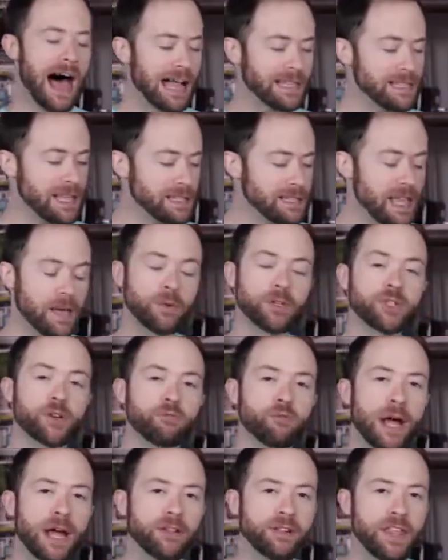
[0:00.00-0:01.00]
Hot sauce labels
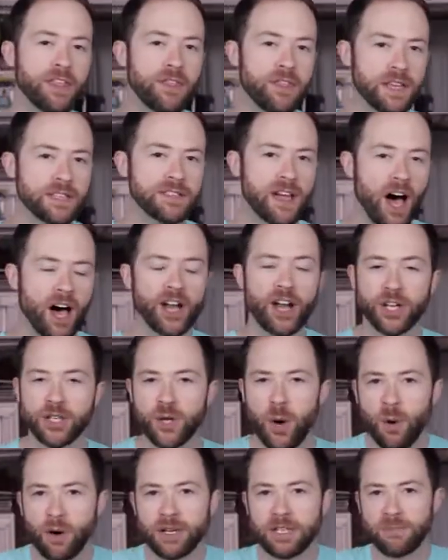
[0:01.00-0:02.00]
are rarely this
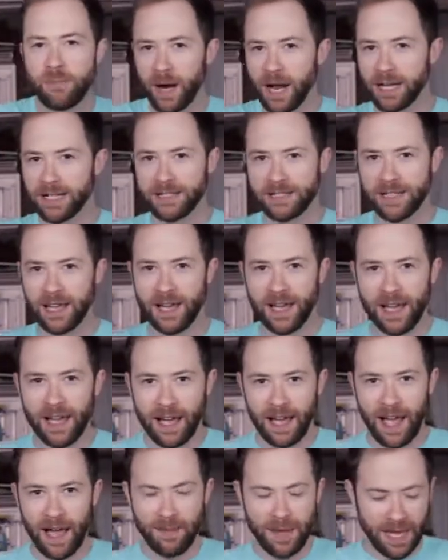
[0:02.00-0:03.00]
unadorned because,
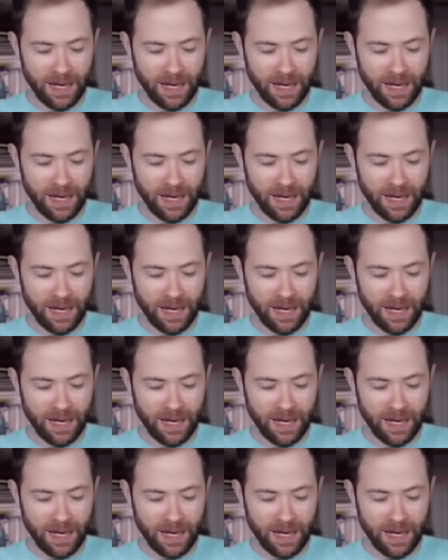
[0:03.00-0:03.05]
I